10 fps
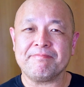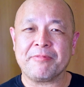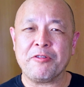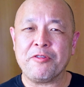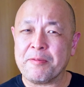
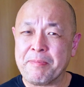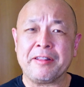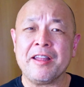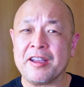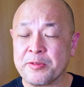give you a
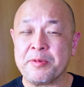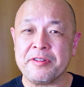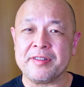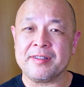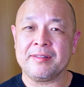better
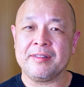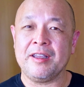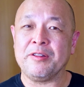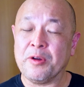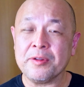experience
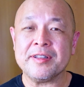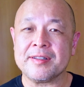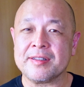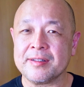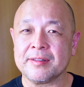in all
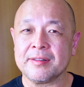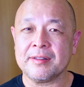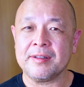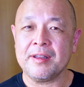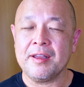this.
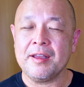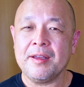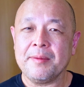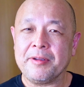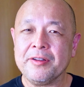
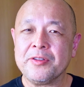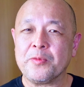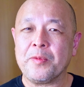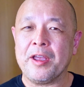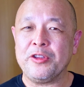Because
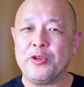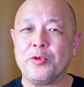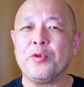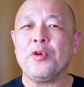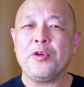when
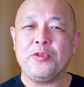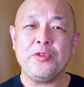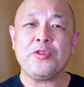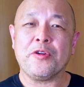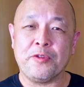you
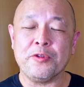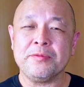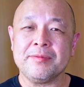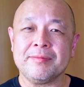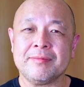use your
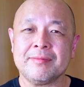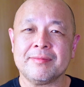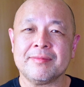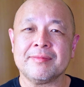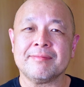phone,
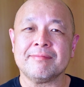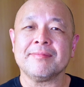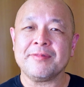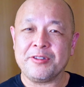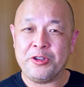
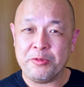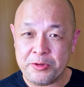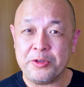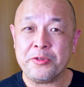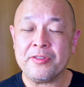you will
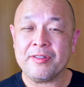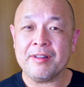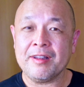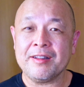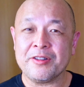use
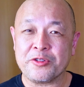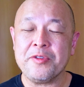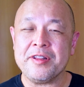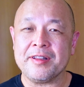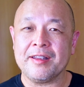the
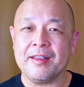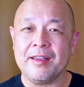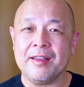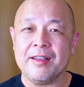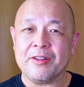screen.
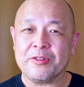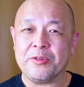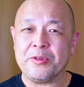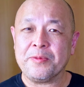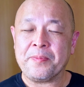
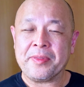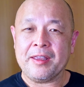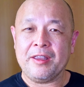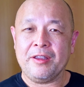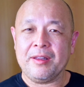So
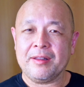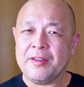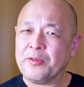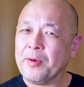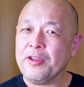
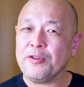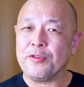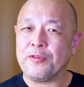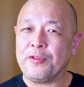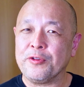that's why
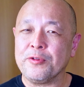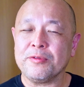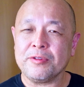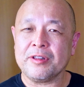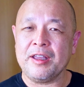you
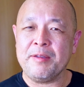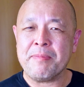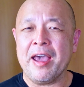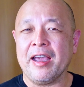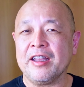feel the
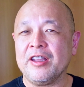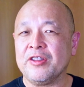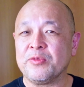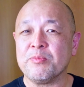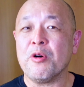impact
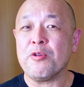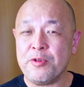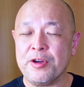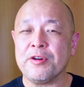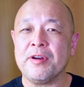is more
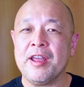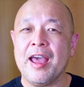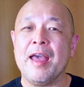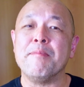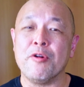real
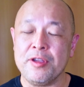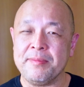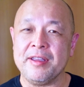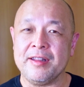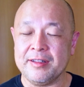and more
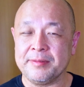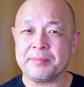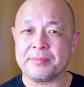immediate.